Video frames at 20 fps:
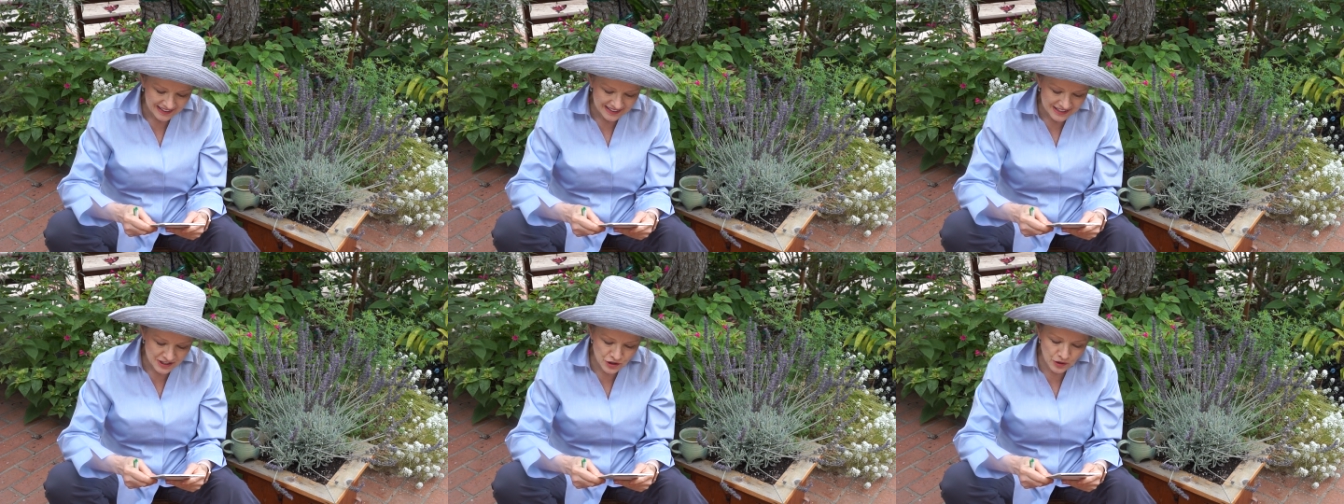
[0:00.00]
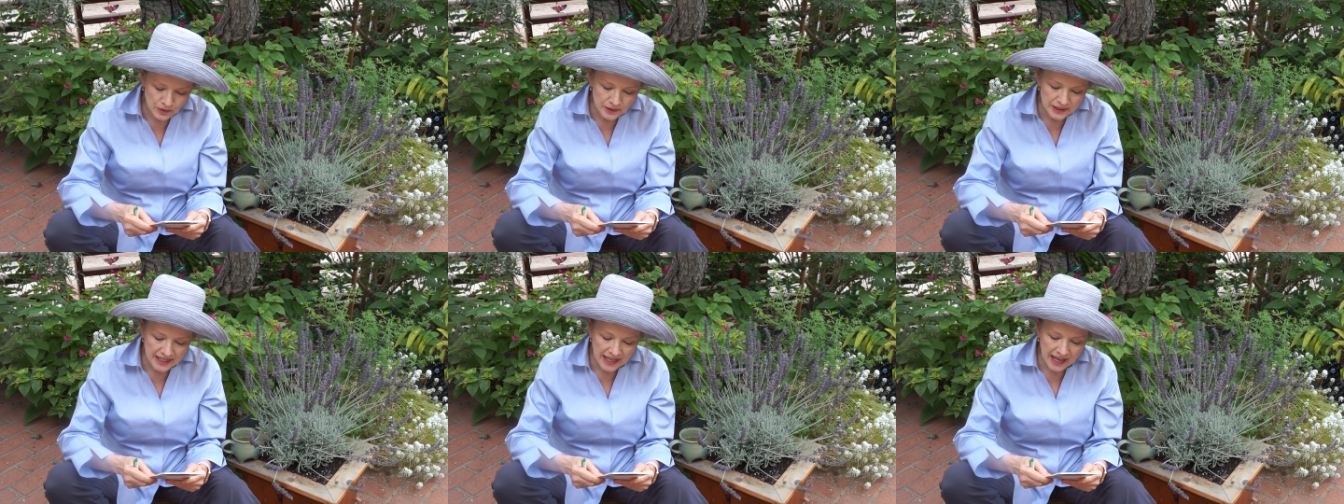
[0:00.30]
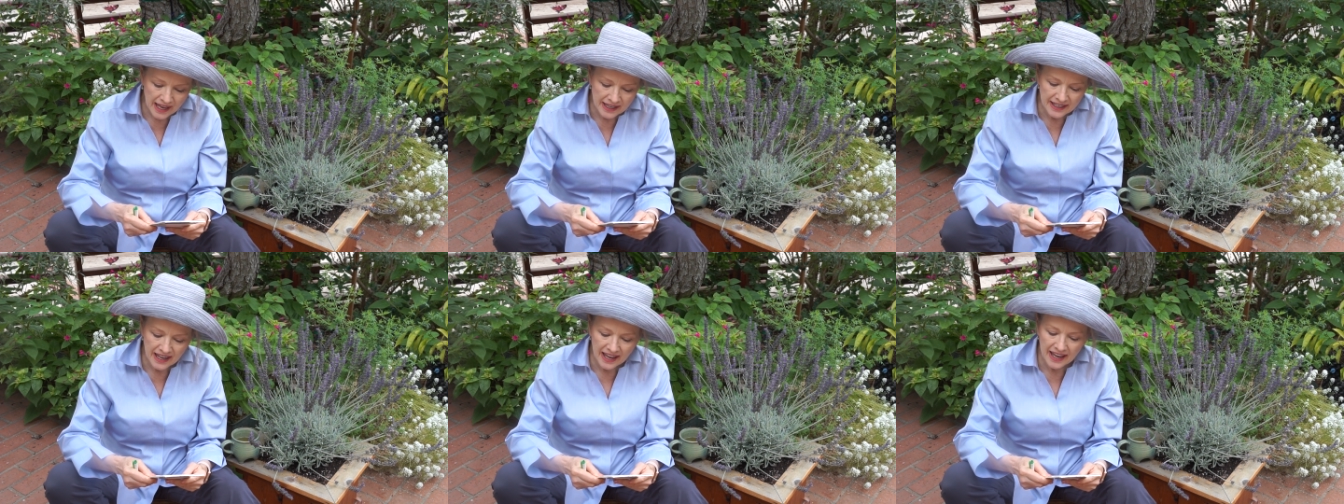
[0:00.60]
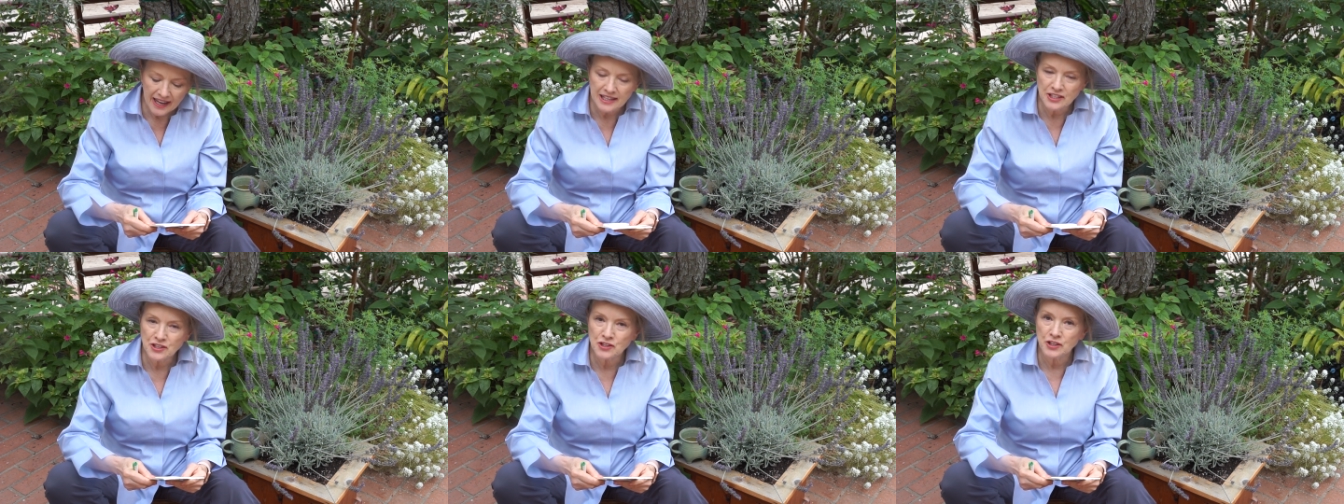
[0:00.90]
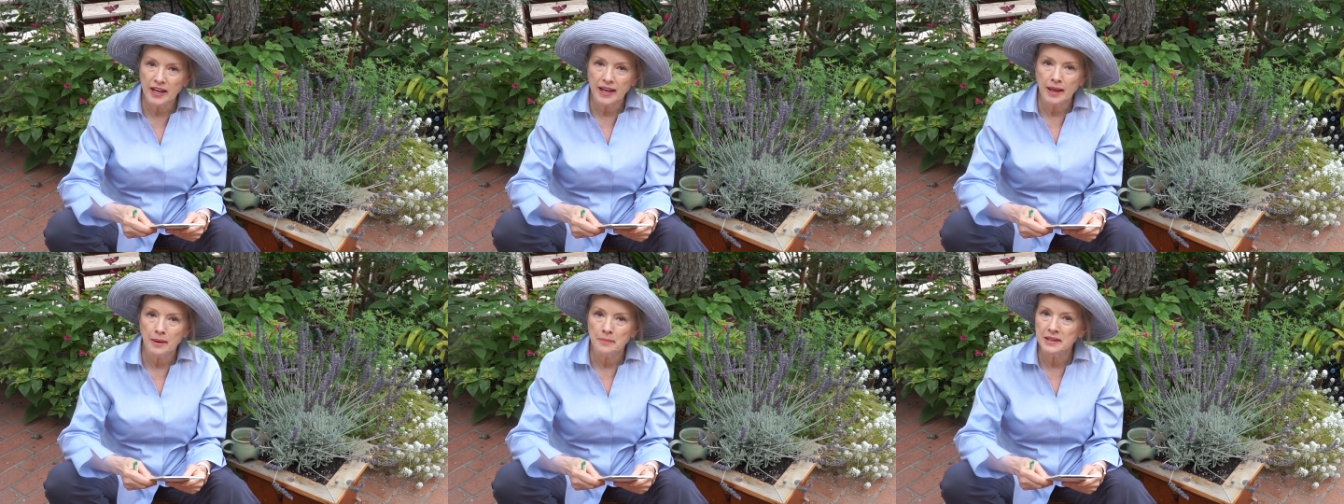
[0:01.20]
Juliana
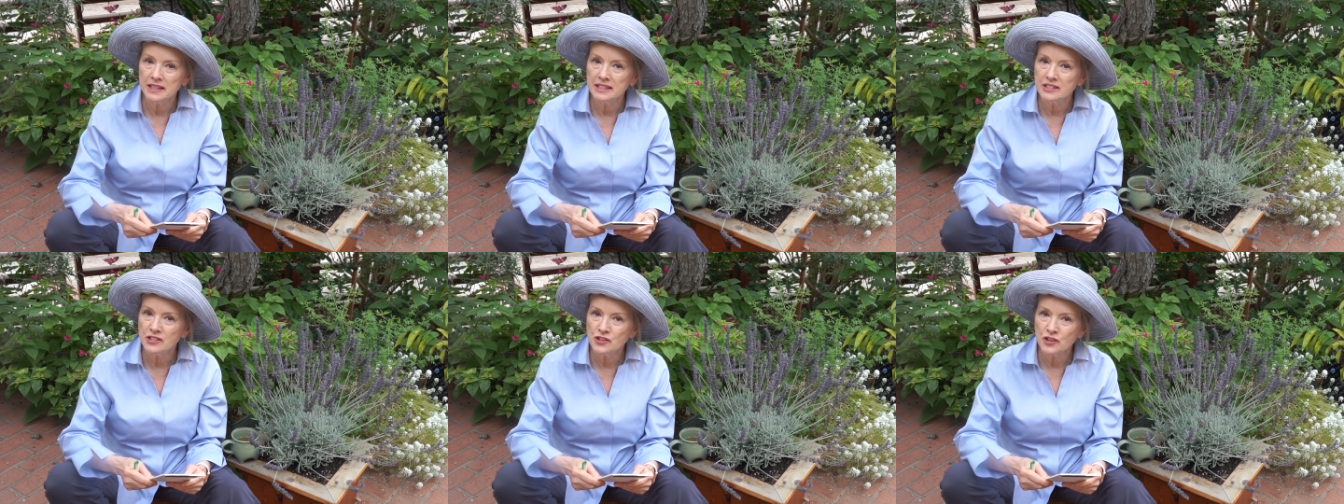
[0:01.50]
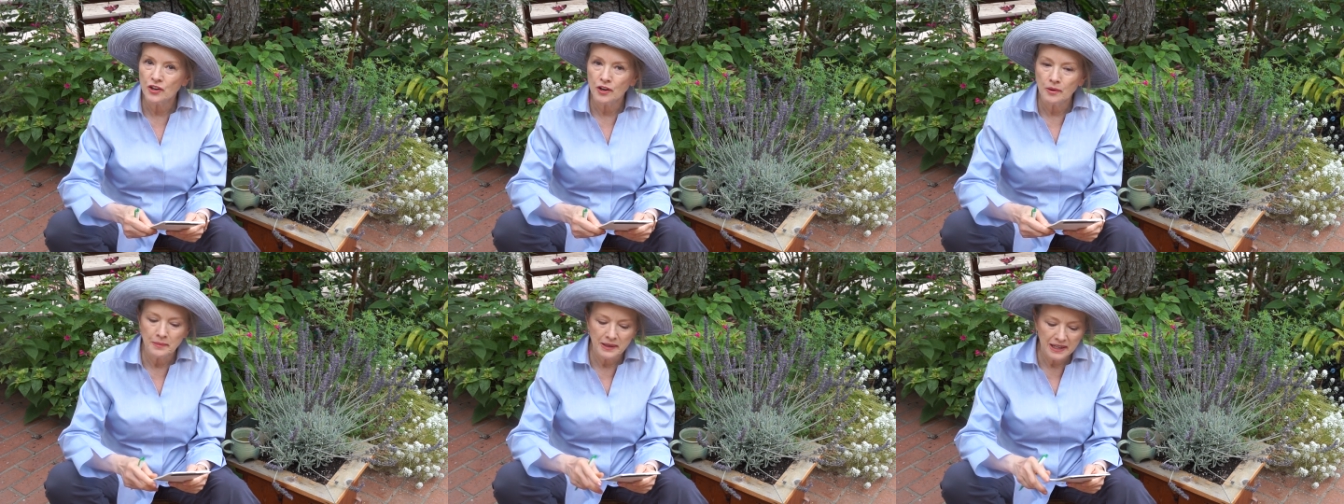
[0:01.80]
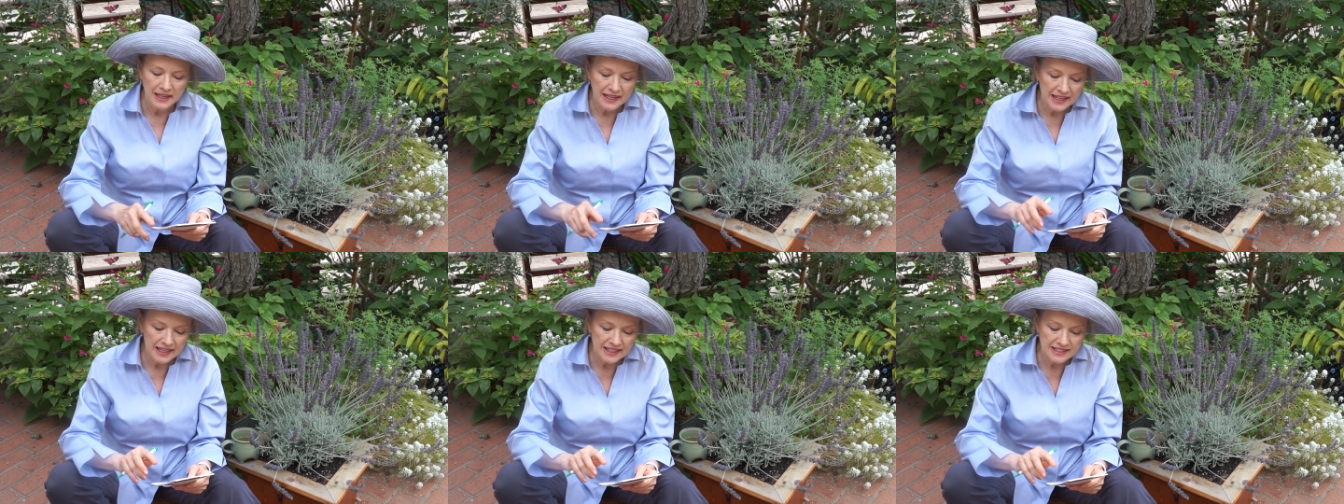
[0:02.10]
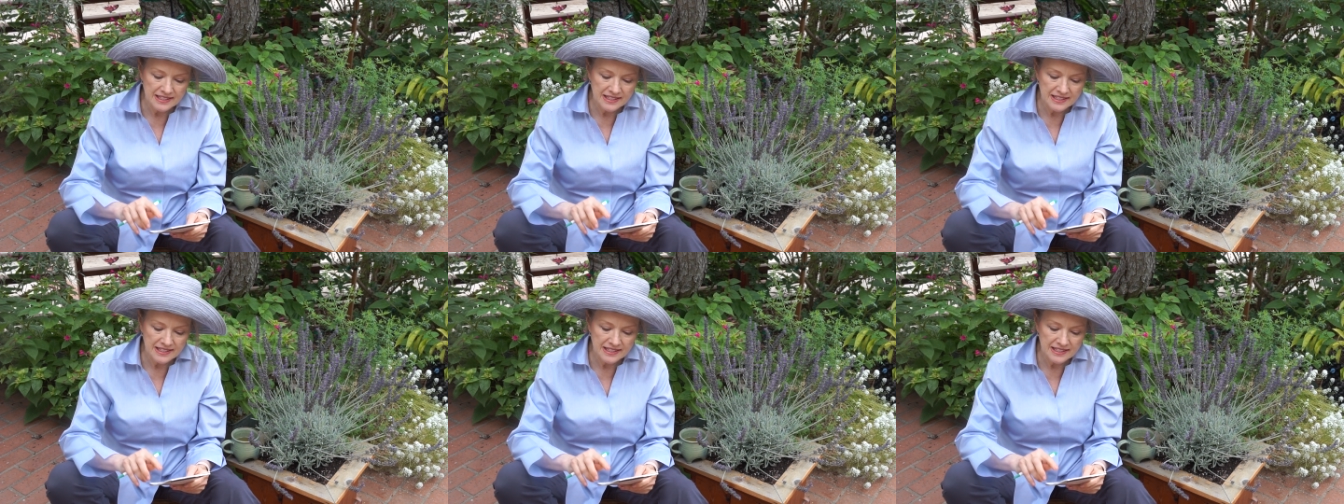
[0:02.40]
HM in Germany